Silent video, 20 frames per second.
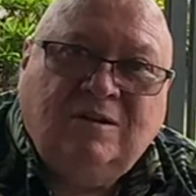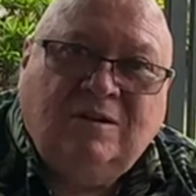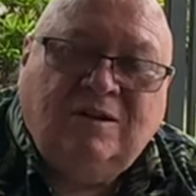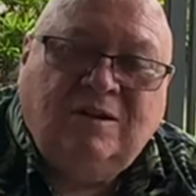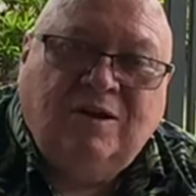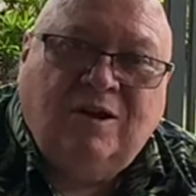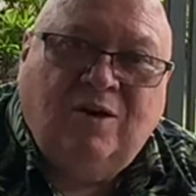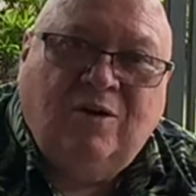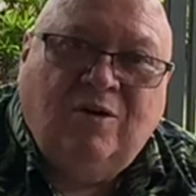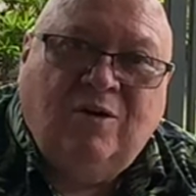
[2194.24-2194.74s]

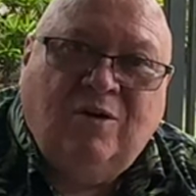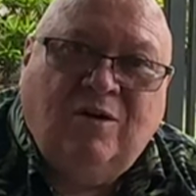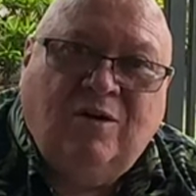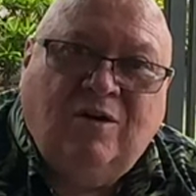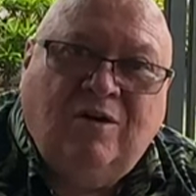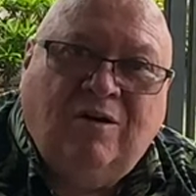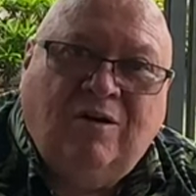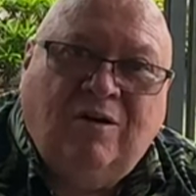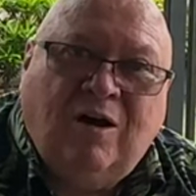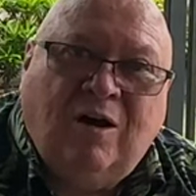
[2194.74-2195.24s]
You know,
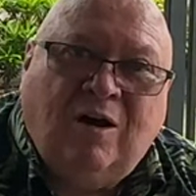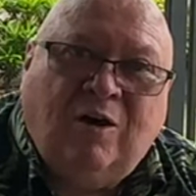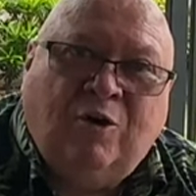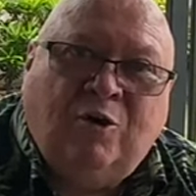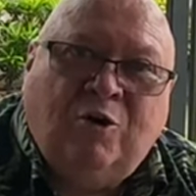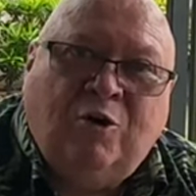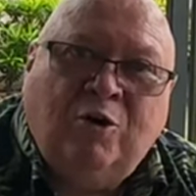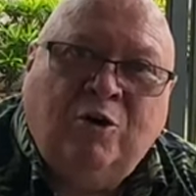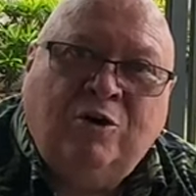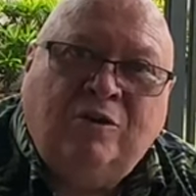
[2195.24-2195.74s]
a
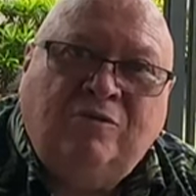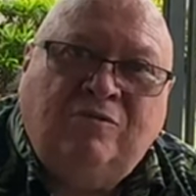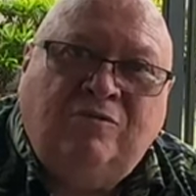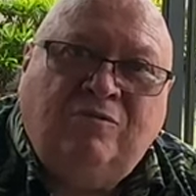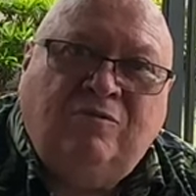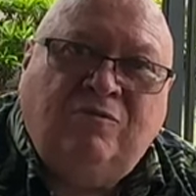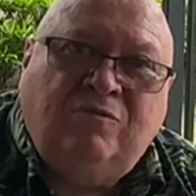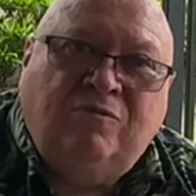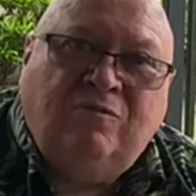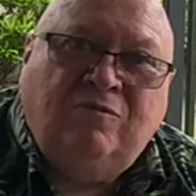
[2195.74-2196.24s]
good
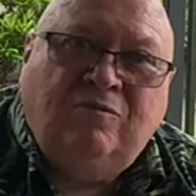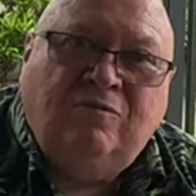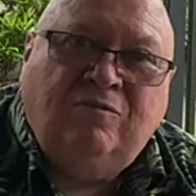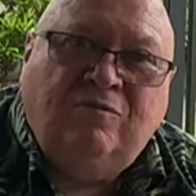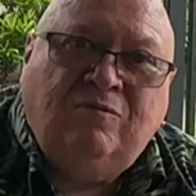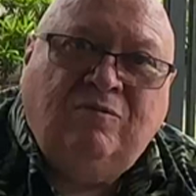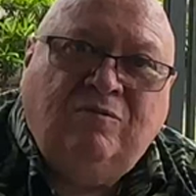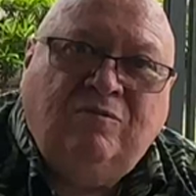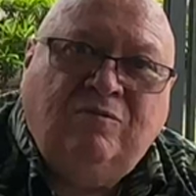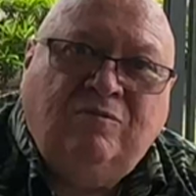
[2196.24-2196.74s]

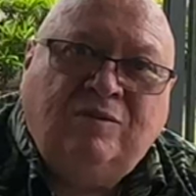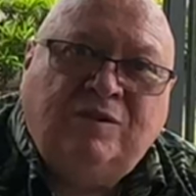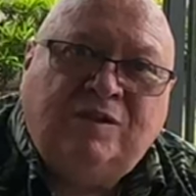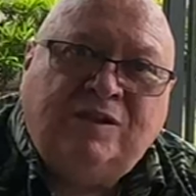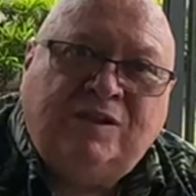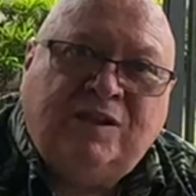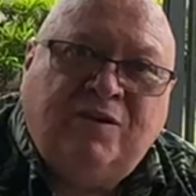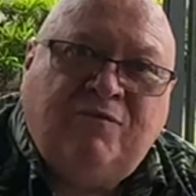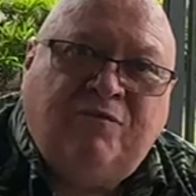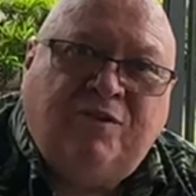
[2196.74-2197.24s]

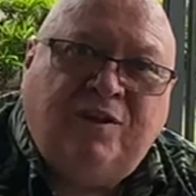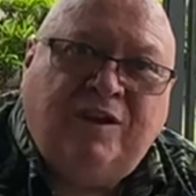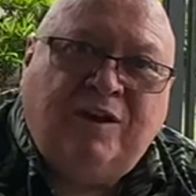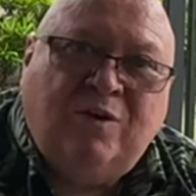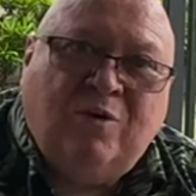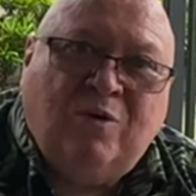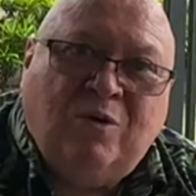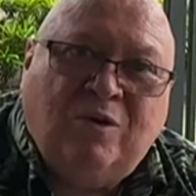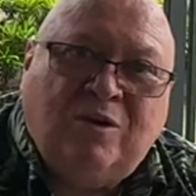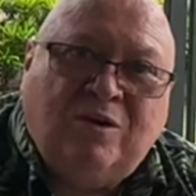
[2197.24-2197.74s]
symphony
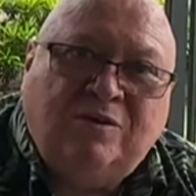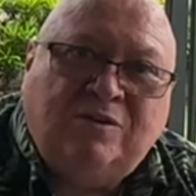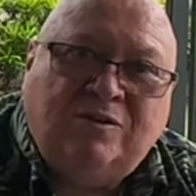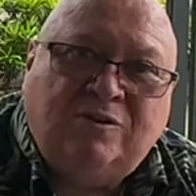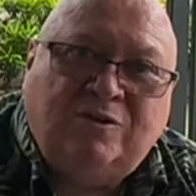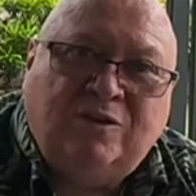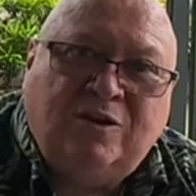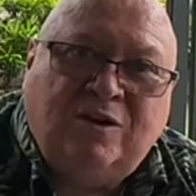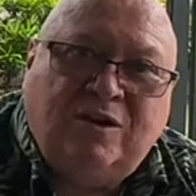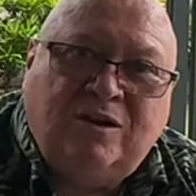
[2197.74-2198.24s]

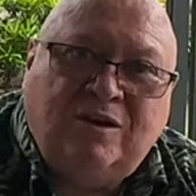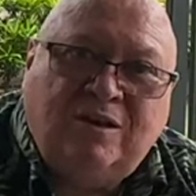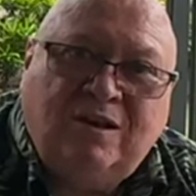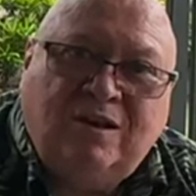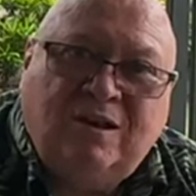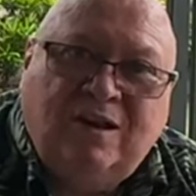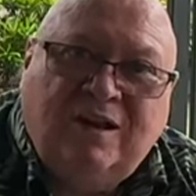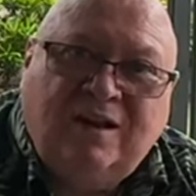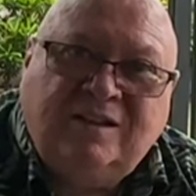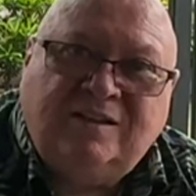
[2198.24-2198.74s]
orchestra.
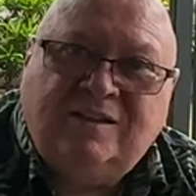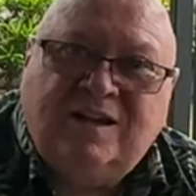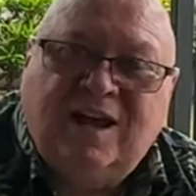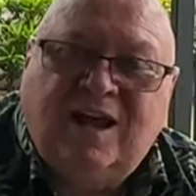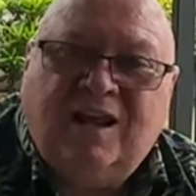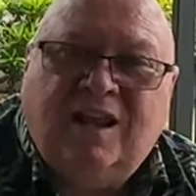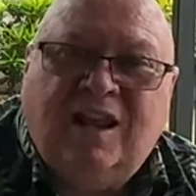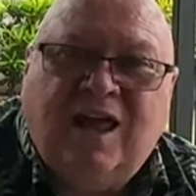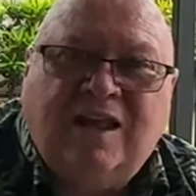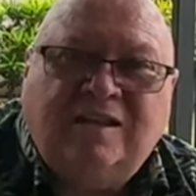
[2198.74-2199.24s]
It's
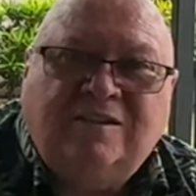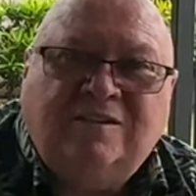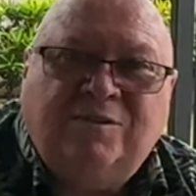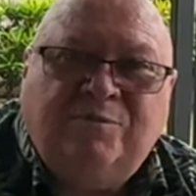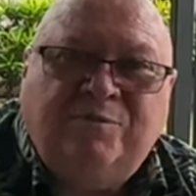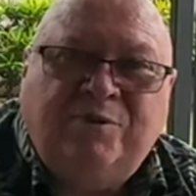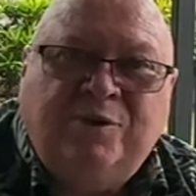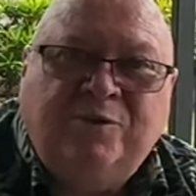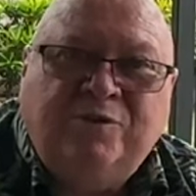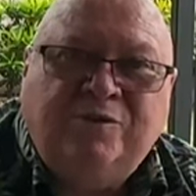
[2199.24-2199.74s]
got lots
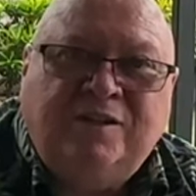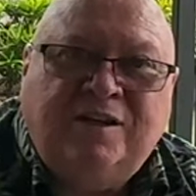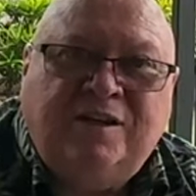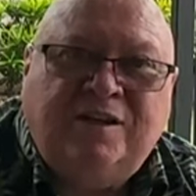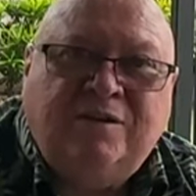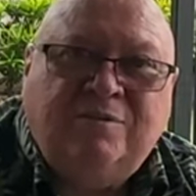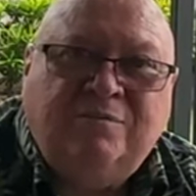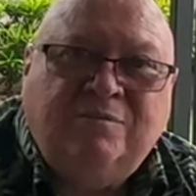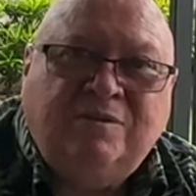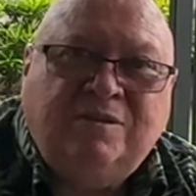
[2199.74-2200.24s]
of
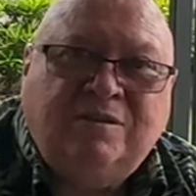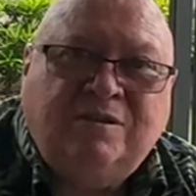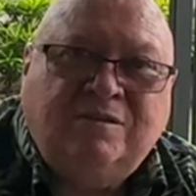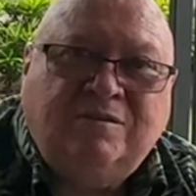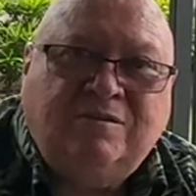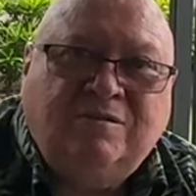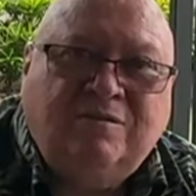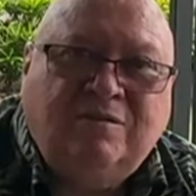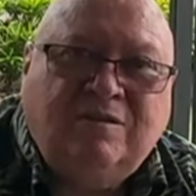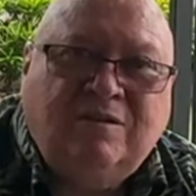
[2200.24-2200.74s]
museums.
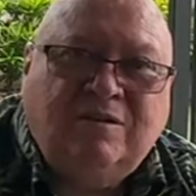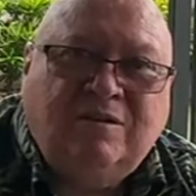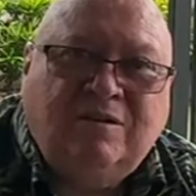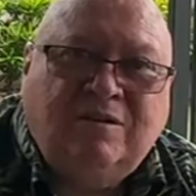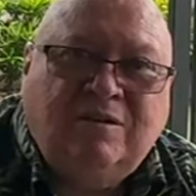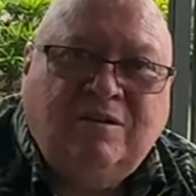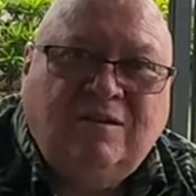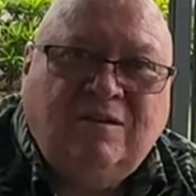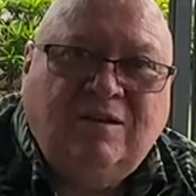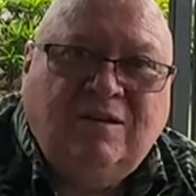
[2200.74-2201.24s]

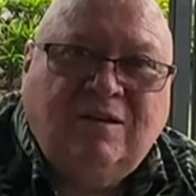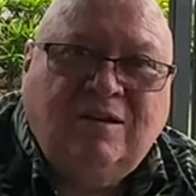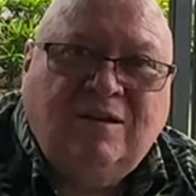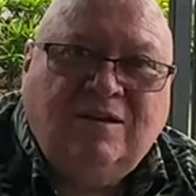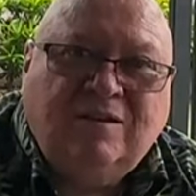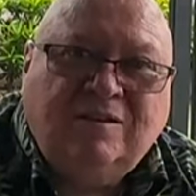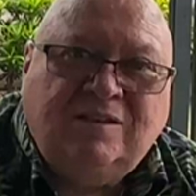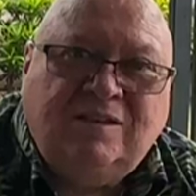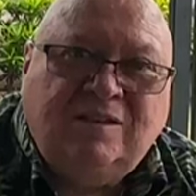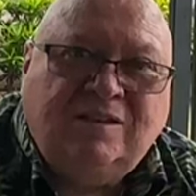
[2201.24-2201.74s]

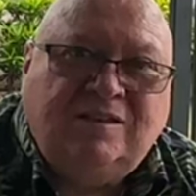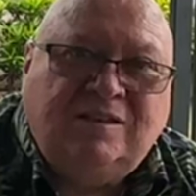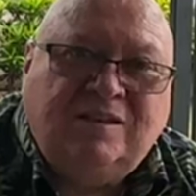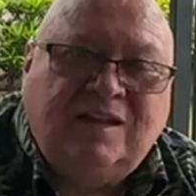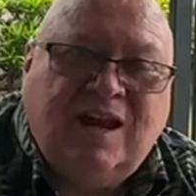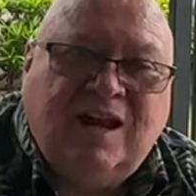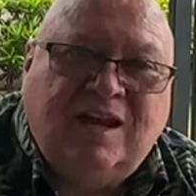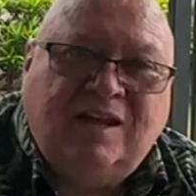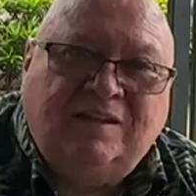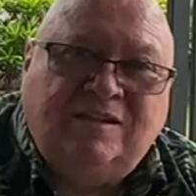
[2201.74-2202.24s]

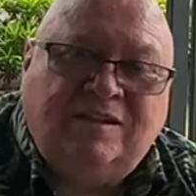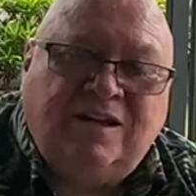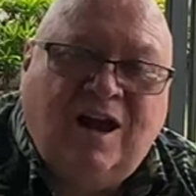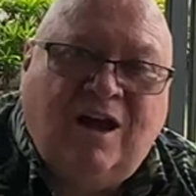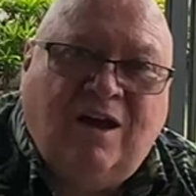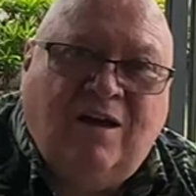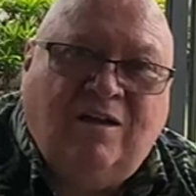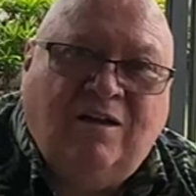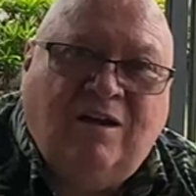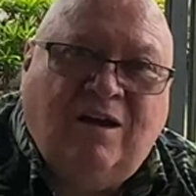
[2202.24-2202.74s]
Cincinnati is
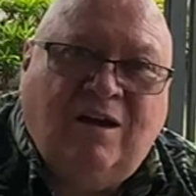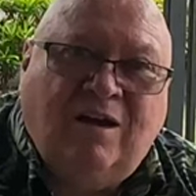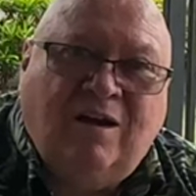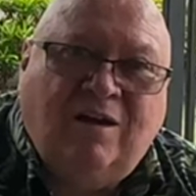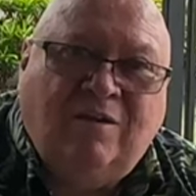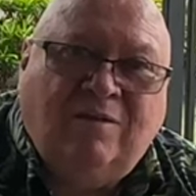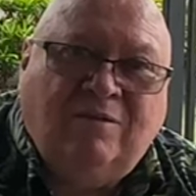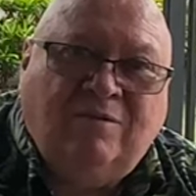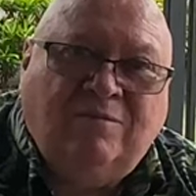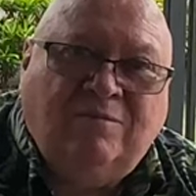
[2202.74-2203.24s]
not
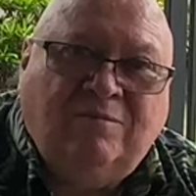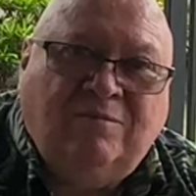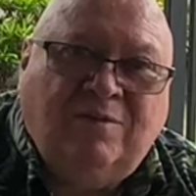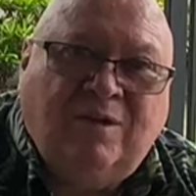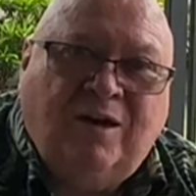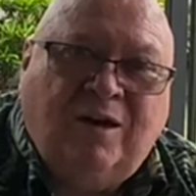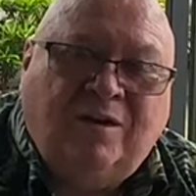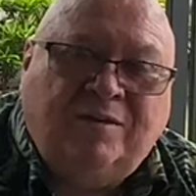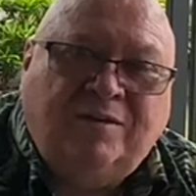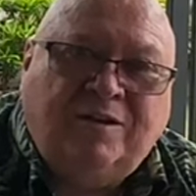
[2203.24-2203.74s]

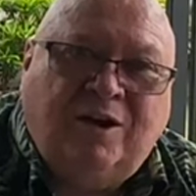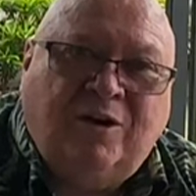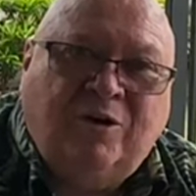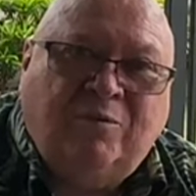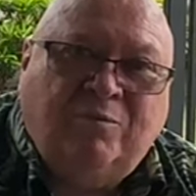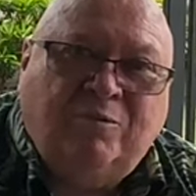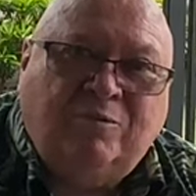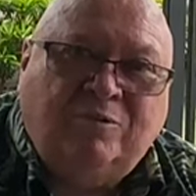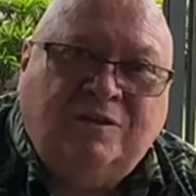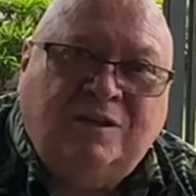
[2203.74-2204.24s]
a
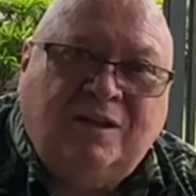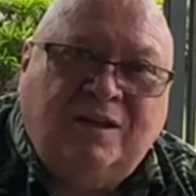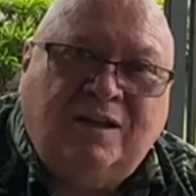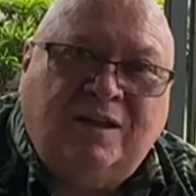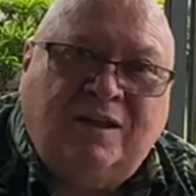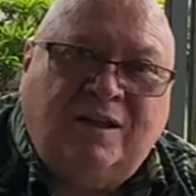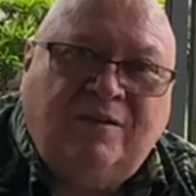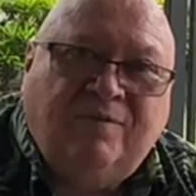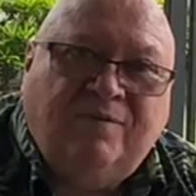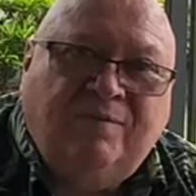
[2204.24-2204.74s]
terrible
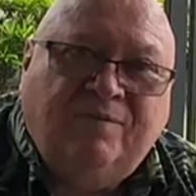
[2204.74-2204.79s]
city.